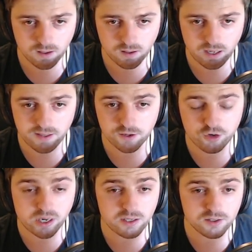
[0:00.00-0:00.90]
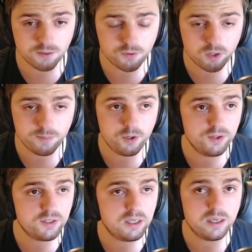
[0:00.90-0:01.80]
And the charting software I'm
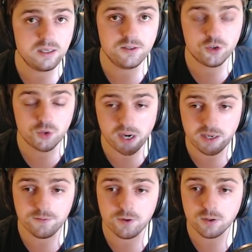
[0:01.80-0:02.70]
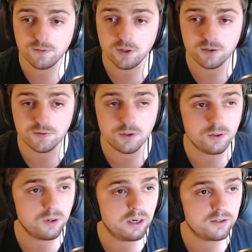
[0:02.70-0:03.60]
using is TradingView, for those of you
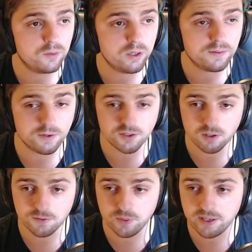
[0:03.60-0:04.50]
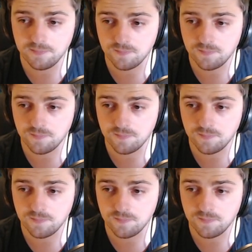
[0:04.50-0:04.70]
who aren't aware of the software.